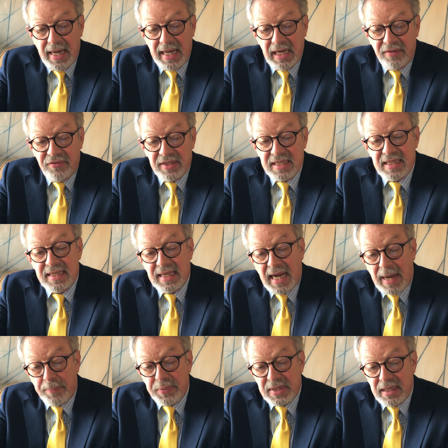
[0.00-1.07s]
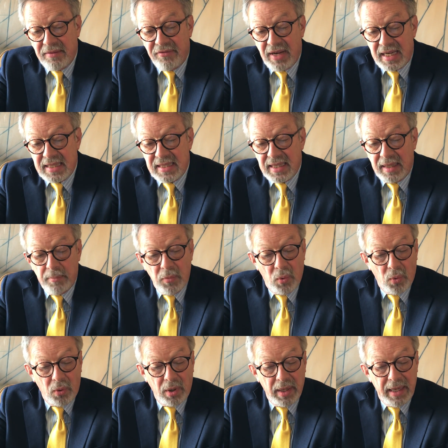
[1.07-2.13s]
and if it stops investing
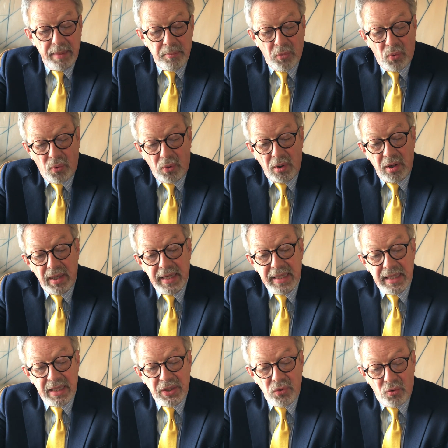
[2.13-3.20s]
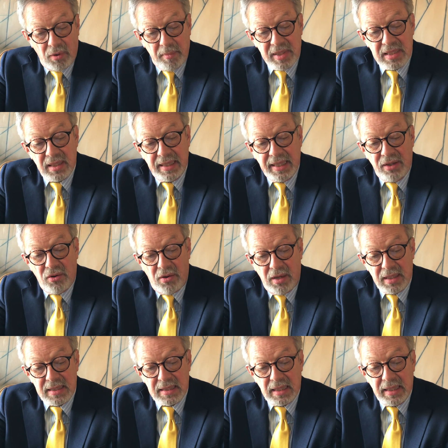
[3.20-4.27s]
more and more in enormously
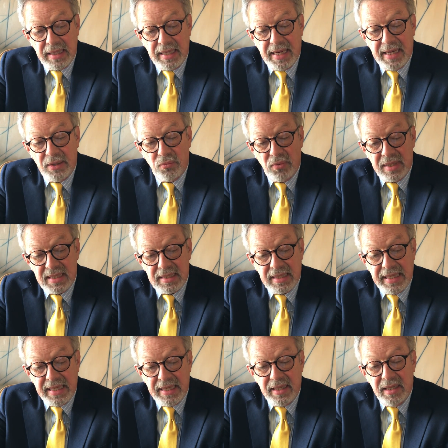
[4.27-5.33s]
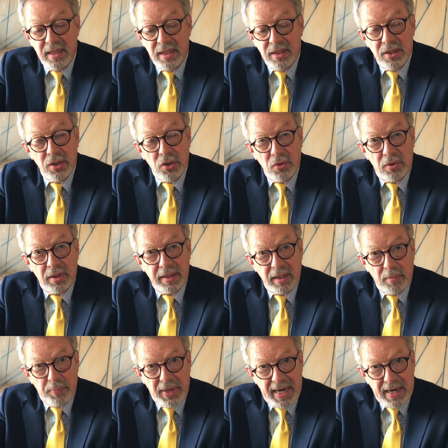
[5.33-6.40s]
costly and risky
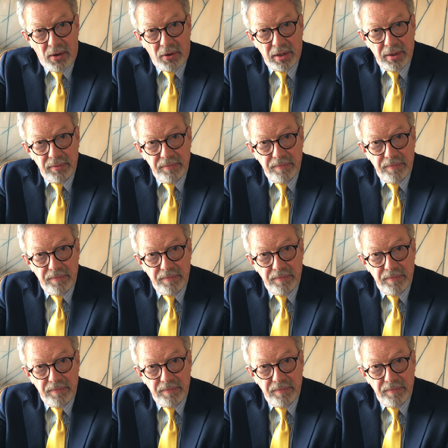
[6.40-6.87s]
nuclear power.